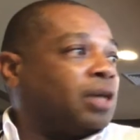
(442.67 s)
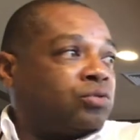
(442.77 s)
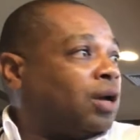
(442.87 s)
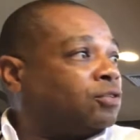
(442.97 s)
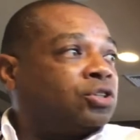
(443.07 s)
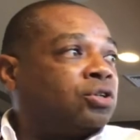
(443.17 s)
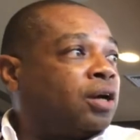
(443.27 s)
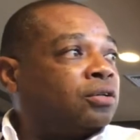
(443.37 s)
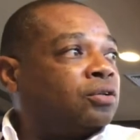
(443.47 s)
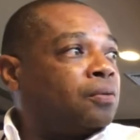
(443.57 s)
That's what I have to show you how
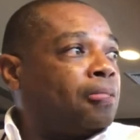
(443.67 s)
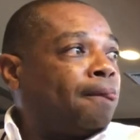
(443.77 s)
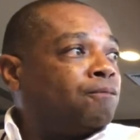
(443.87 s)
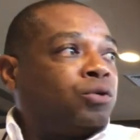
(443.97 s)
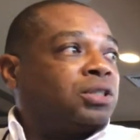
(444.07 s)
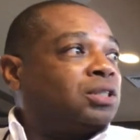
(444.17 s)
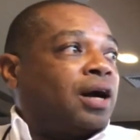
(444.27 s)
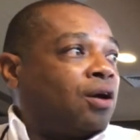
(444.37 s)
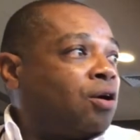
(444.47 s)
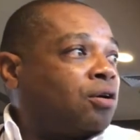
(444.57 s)
to do, which is not
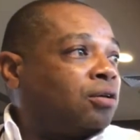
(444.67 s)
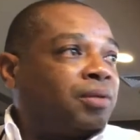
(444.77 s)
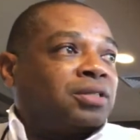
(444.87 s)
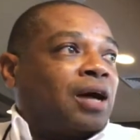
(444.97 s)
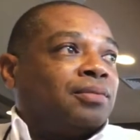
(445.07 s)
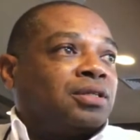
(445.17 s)
hard because I've been